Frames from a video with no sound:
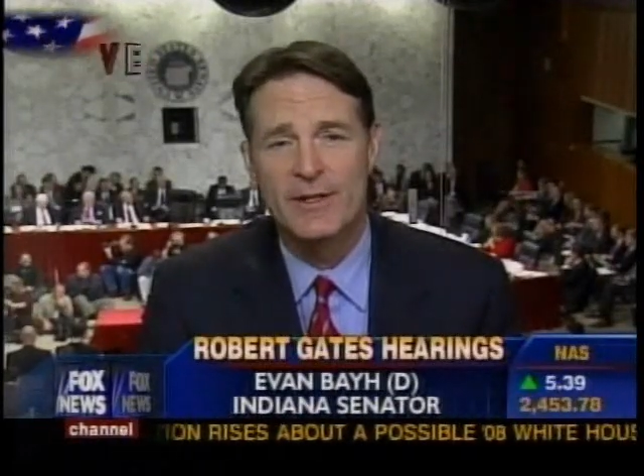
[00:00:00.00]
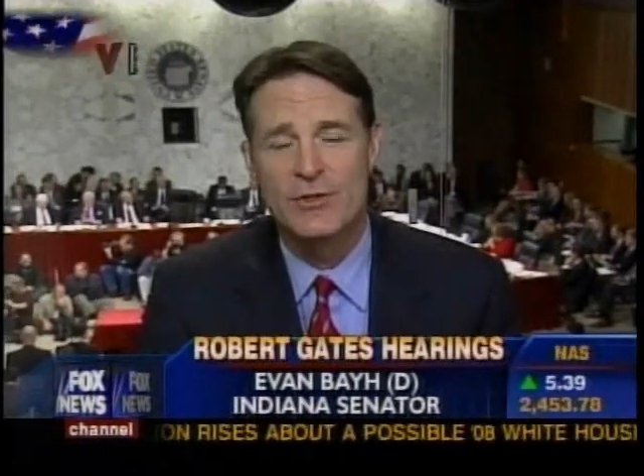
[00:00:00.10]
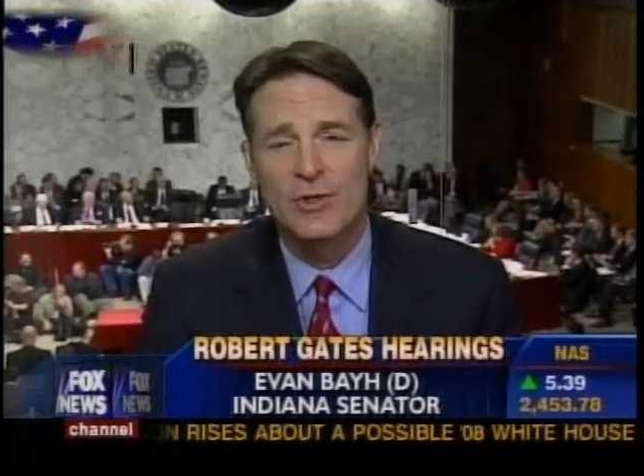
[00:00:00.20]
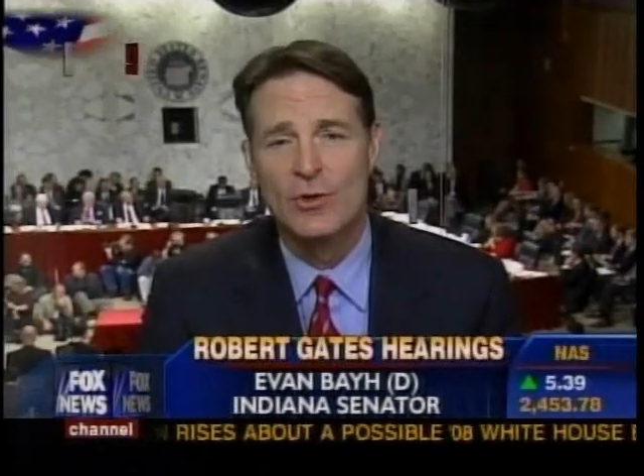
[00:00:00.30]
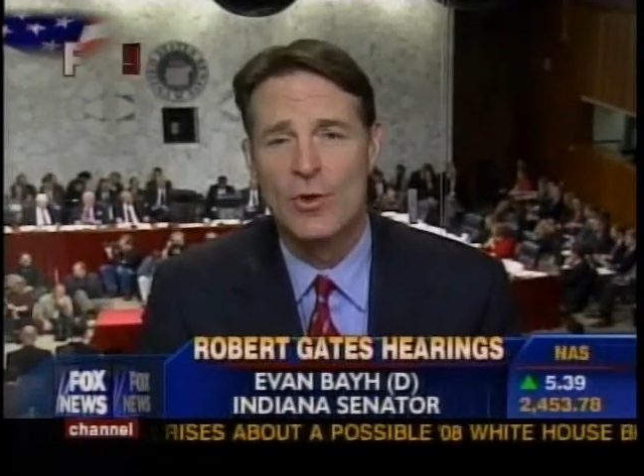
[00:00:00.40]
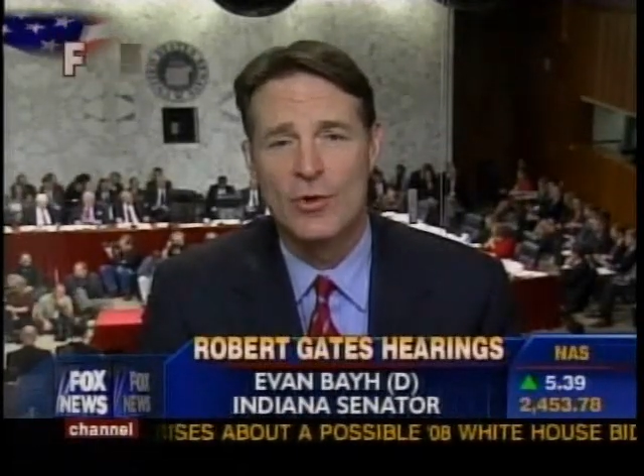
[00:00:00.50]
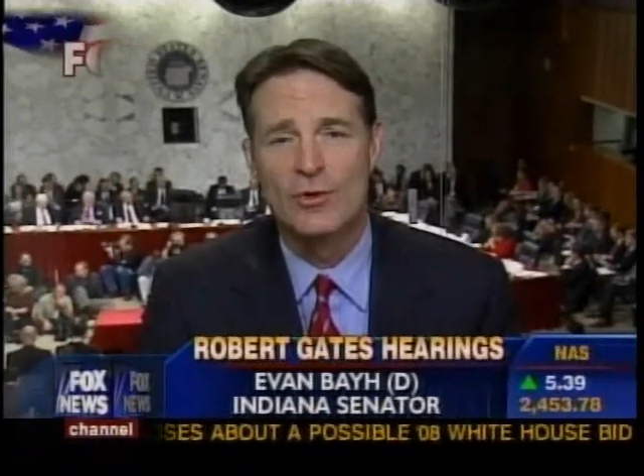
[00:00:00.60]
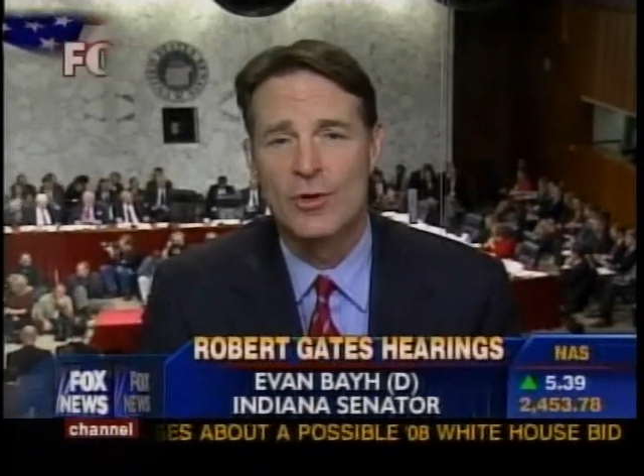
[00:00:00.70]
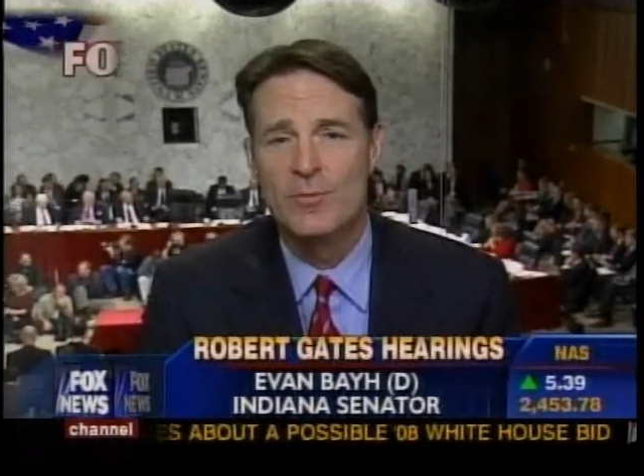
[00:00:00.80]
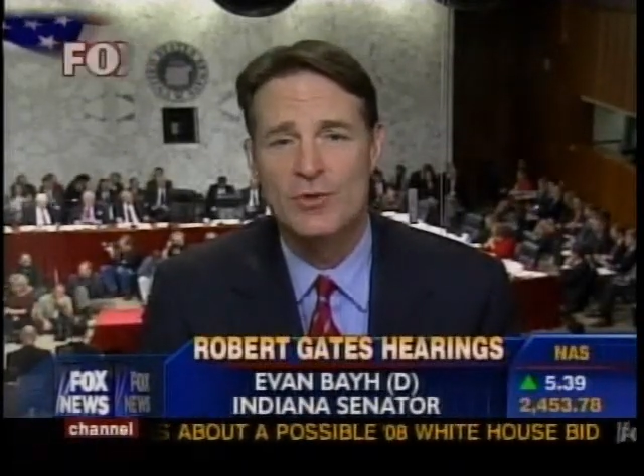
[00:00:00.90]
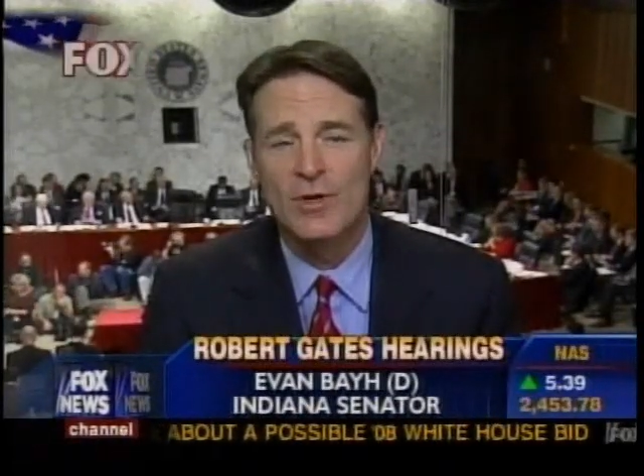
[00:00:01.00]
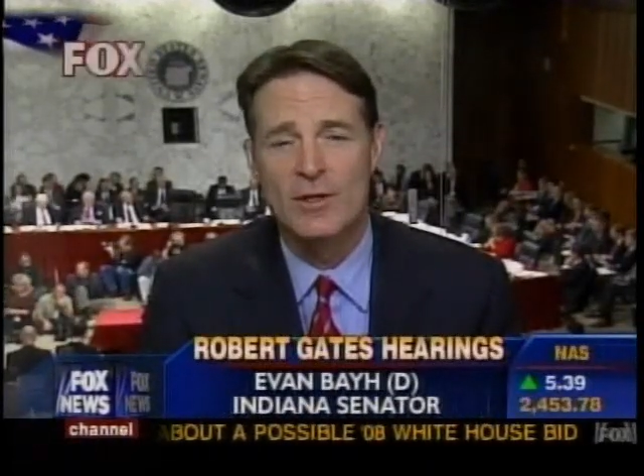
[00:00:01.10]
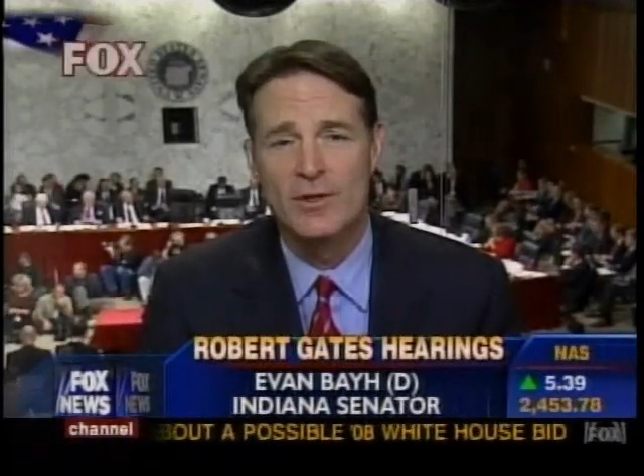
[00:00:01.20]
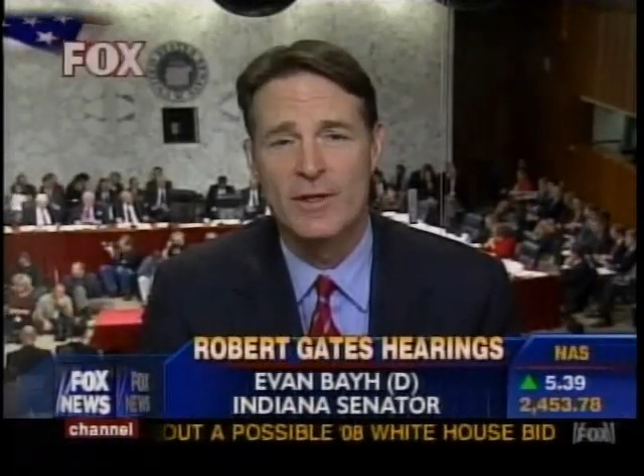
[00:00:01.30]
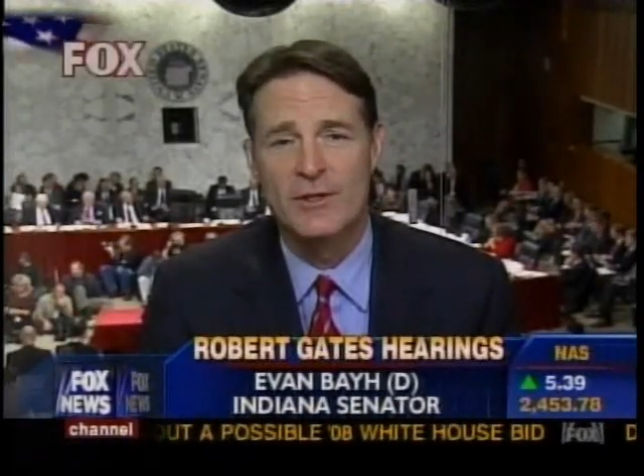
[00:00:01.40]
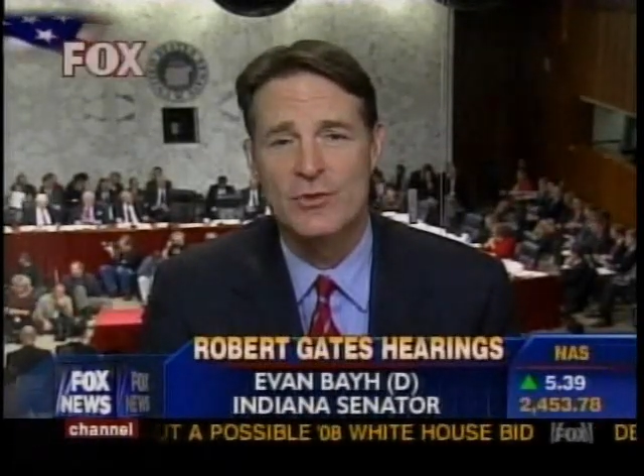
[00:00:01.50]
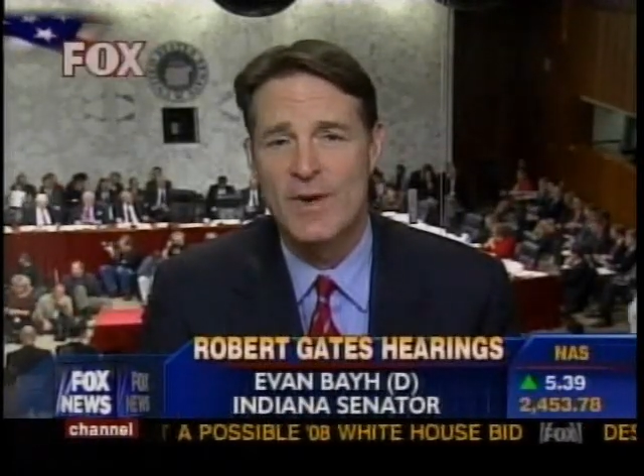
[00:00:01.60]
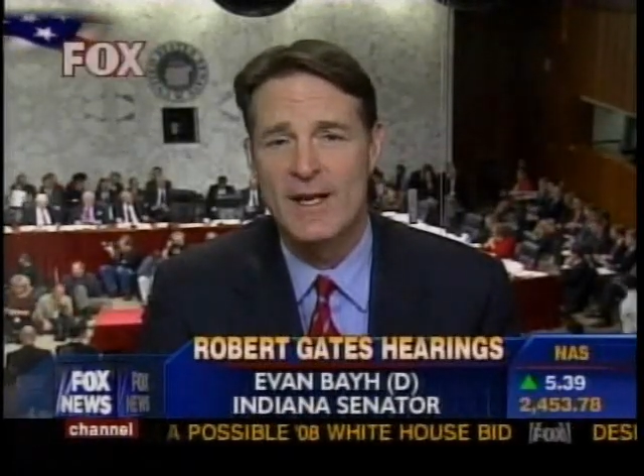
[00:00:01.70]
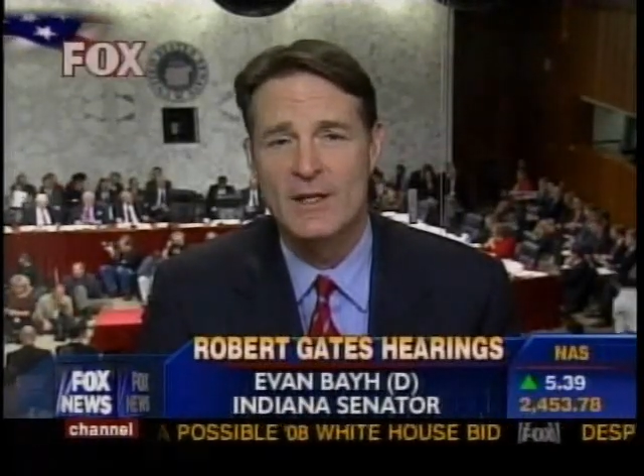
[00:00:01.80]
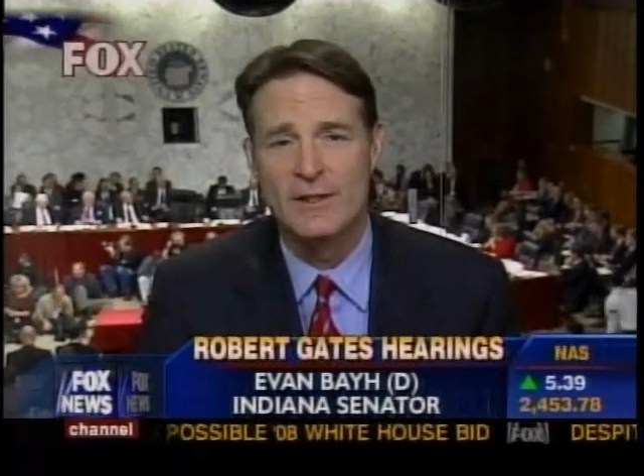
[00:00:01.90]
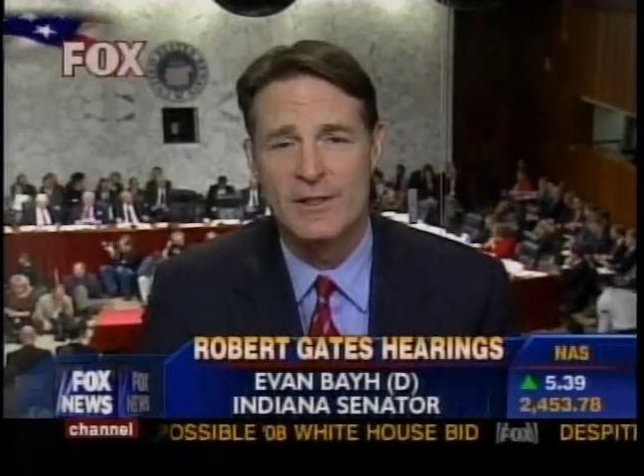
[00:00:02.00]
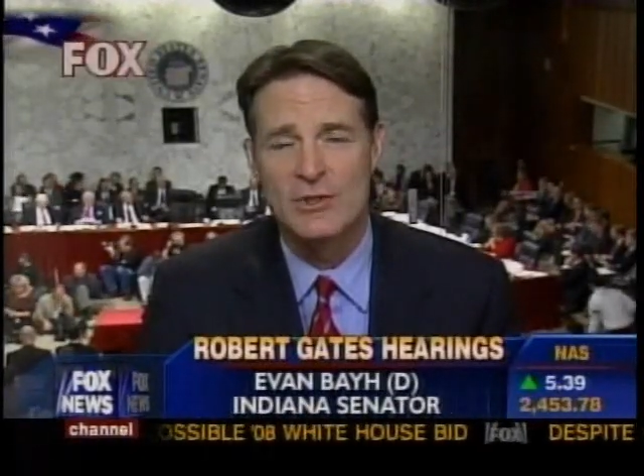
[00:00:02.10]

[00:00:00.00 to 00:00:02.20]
is the longer-term struggle against radical